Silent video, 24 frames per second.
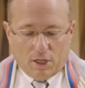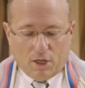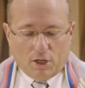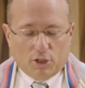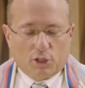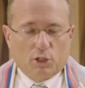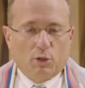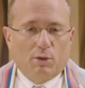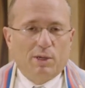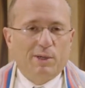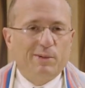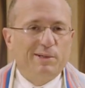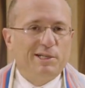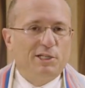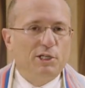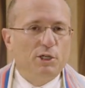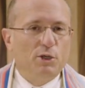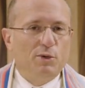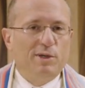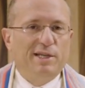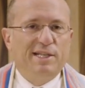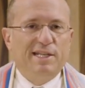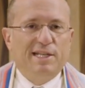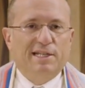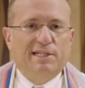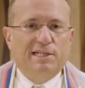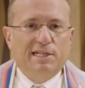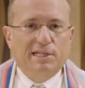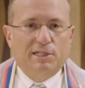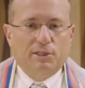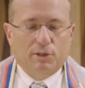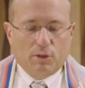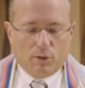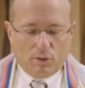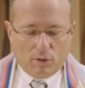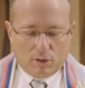So what do we do in this
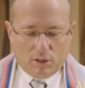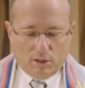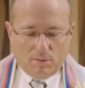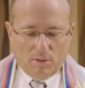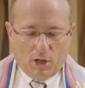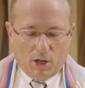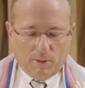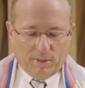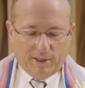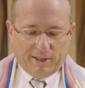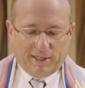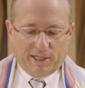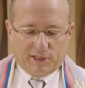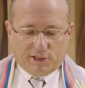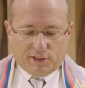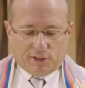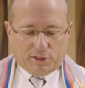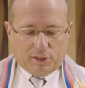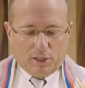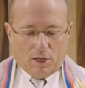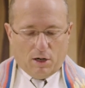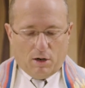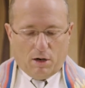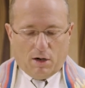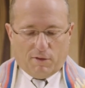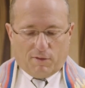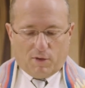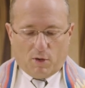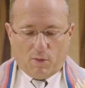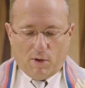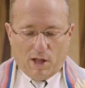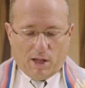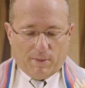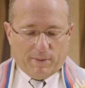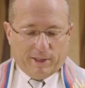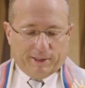historical moment that's so
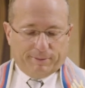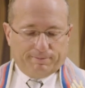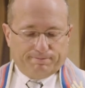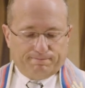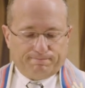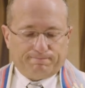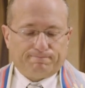overwhelming?